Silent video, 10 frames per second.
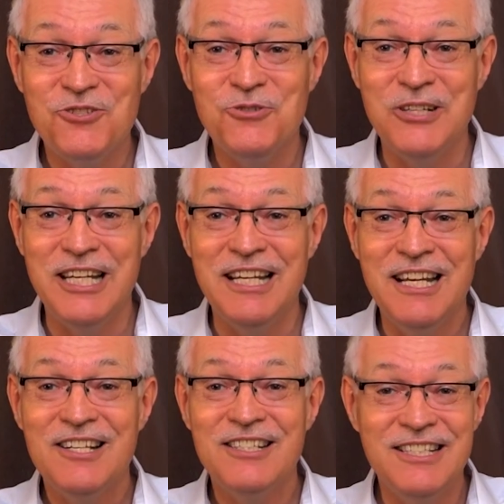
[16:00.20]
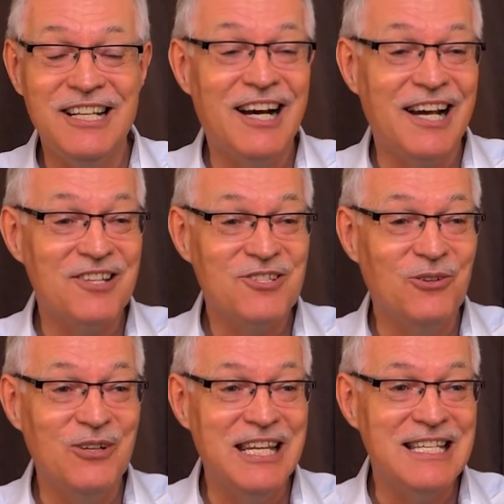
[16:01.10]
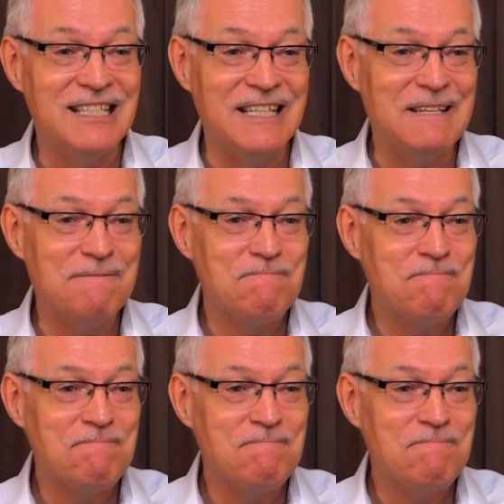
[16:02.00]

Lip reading: tree to die so easily?